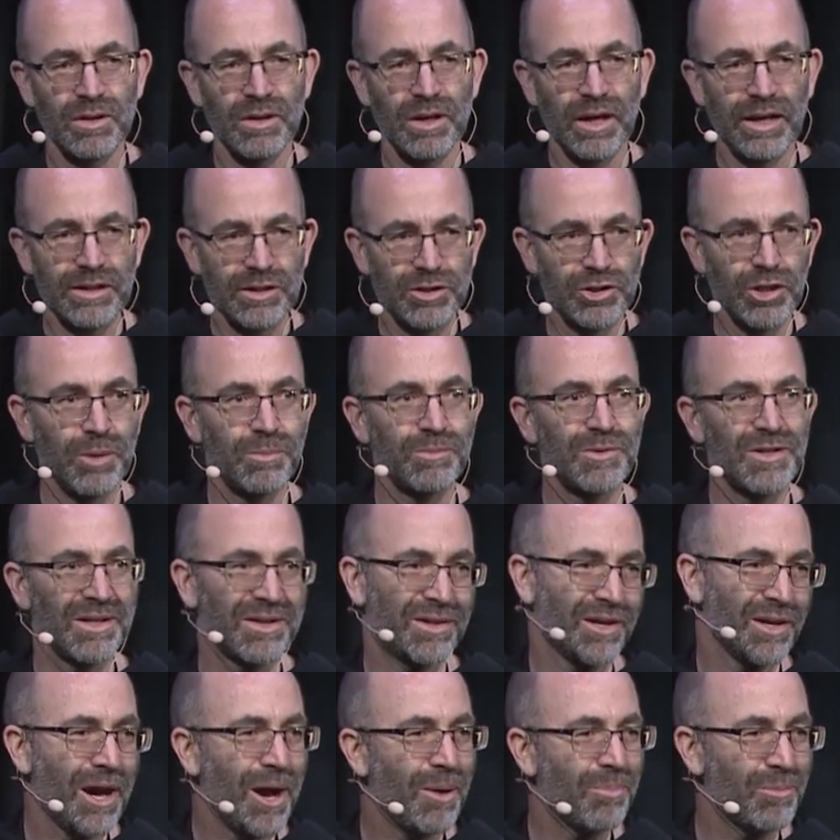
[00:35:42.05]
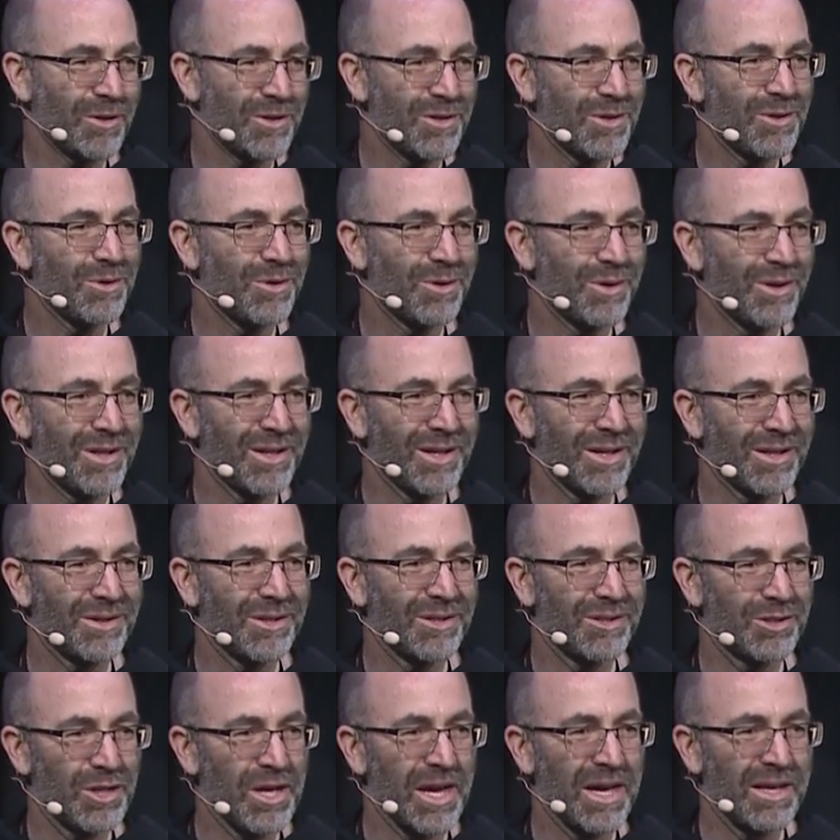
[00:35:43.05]
I jumped at the opportunity, at the
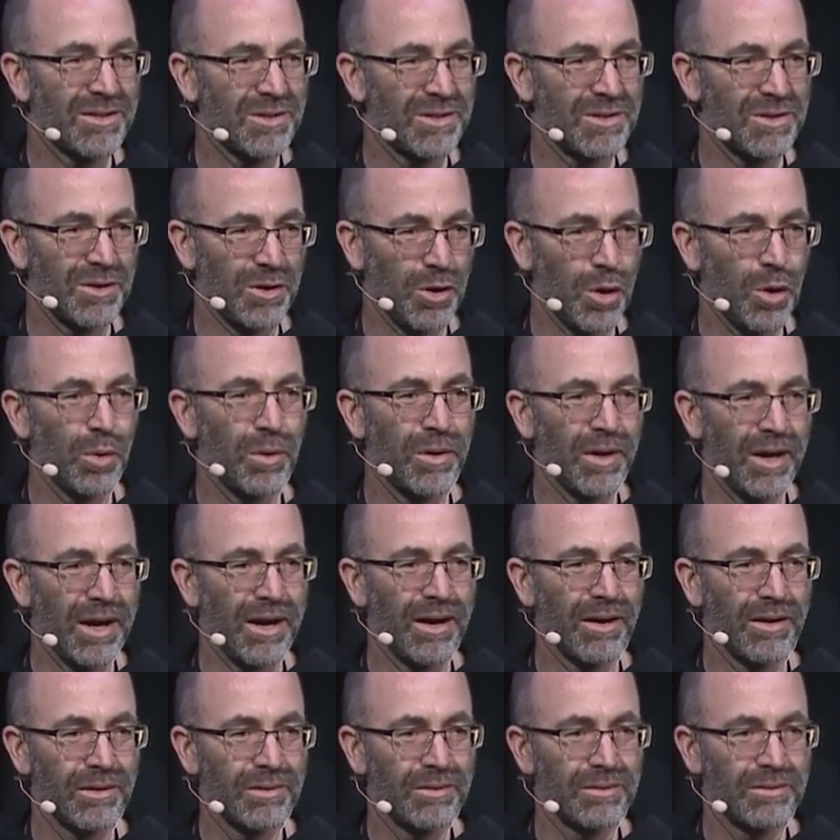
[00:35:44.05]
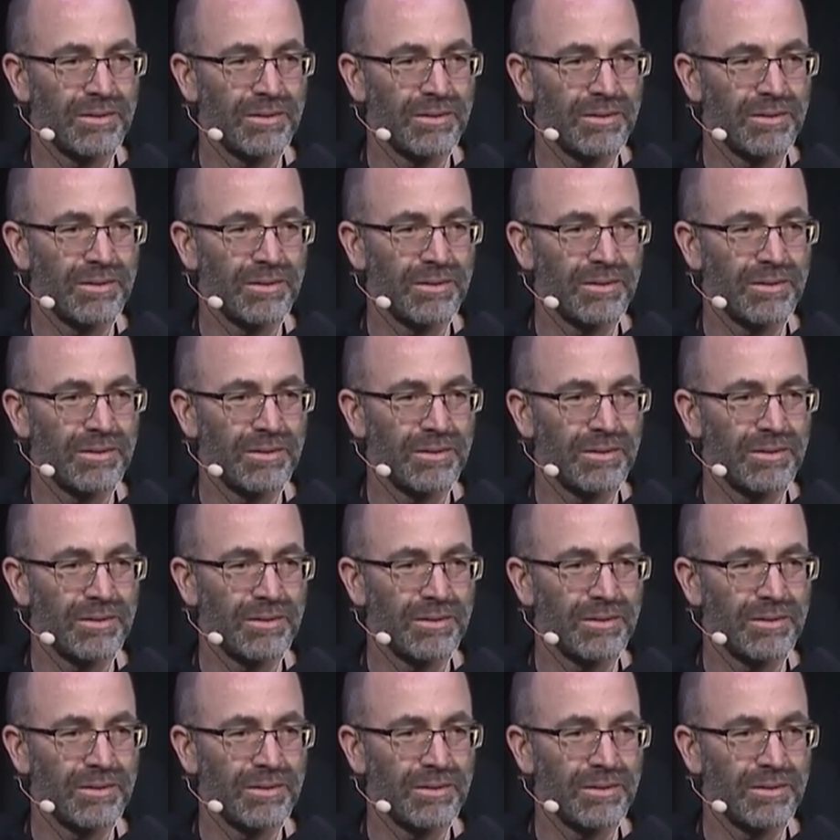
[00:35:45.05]
chance to go there.